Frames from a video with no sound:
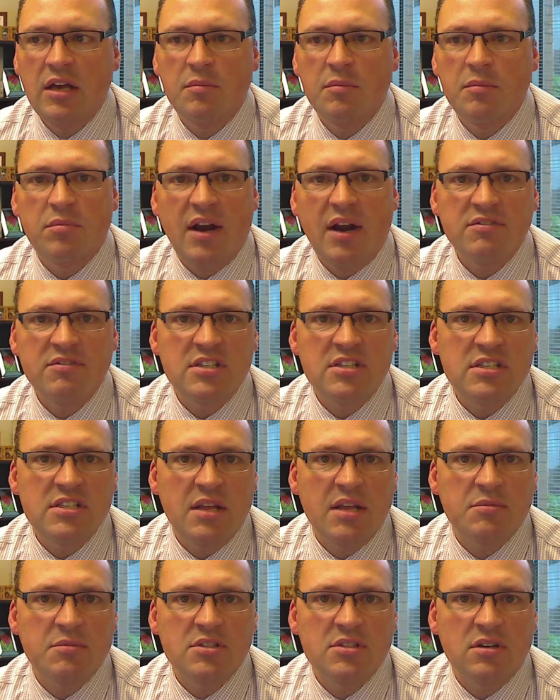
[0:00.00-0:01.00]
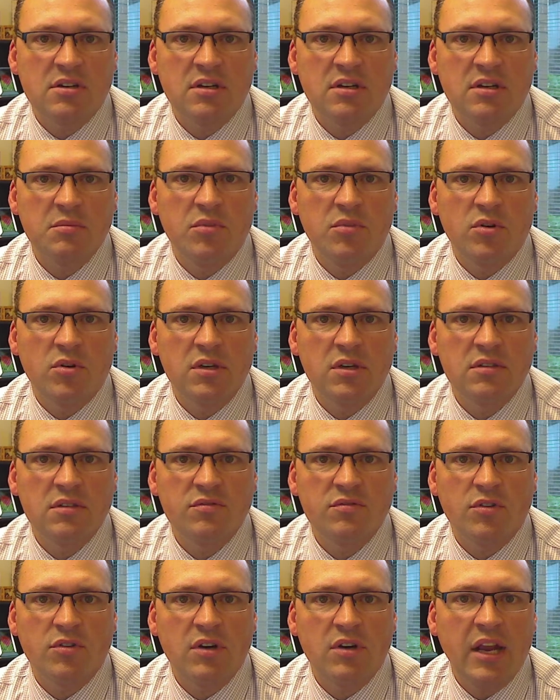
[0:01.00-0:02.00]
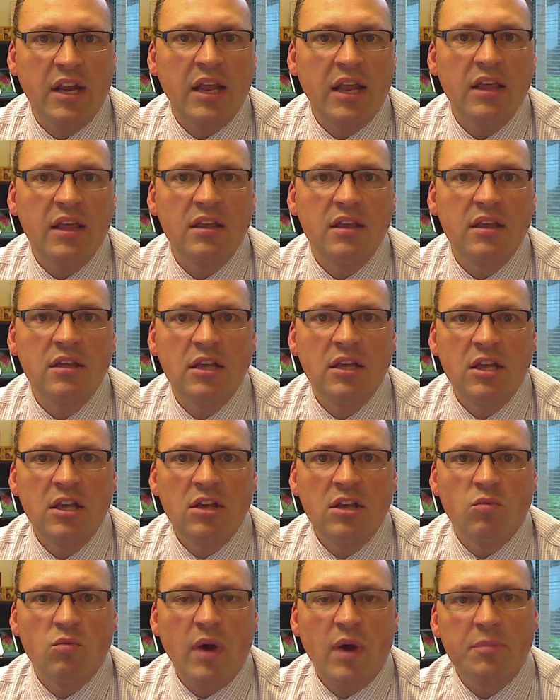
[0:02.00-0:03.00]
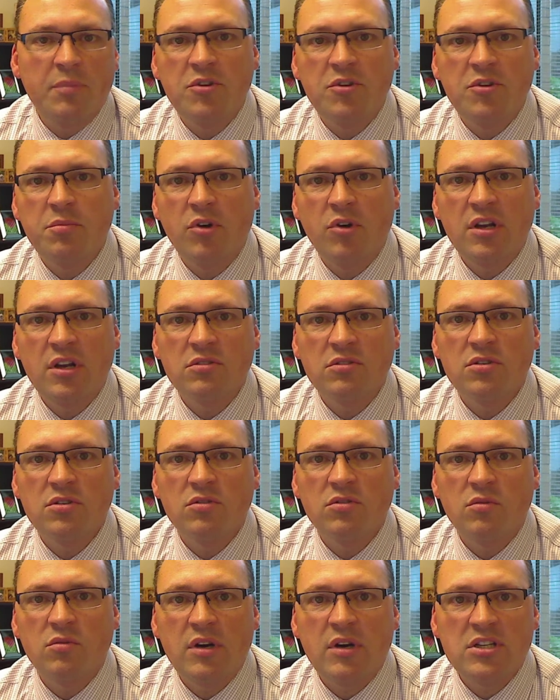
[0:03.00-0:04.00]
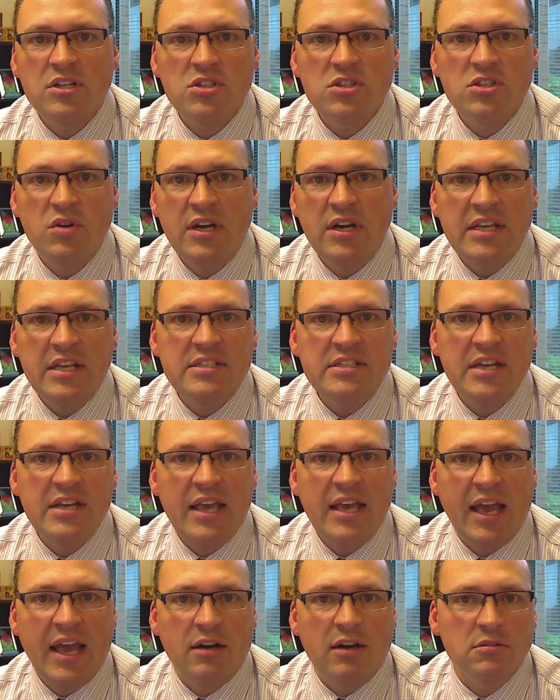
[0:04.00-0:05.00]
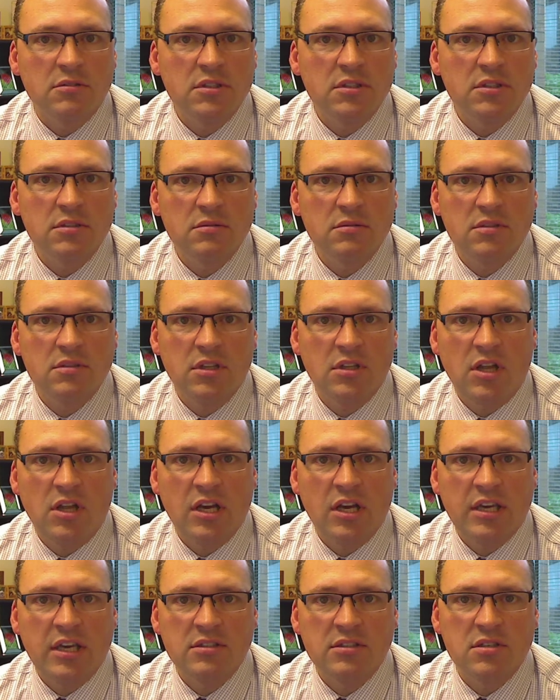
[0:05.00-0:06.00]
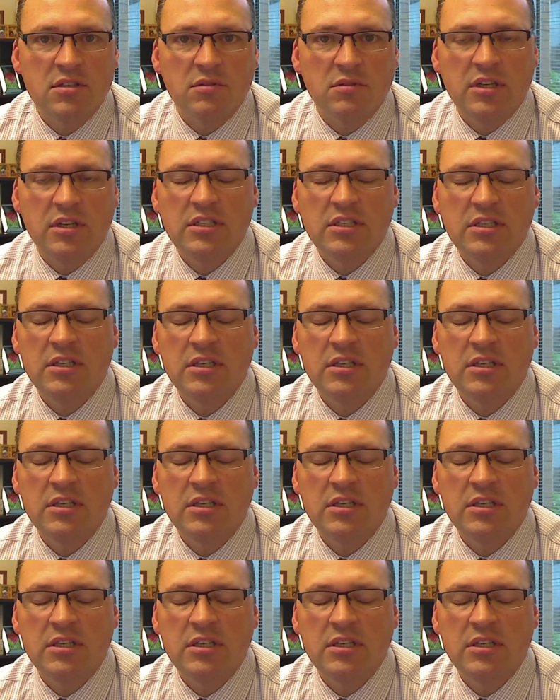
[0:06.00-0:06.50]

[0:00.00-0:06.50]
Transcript: Privacy statements are important for any Web 2.0 tool where a student needs an account to log into it.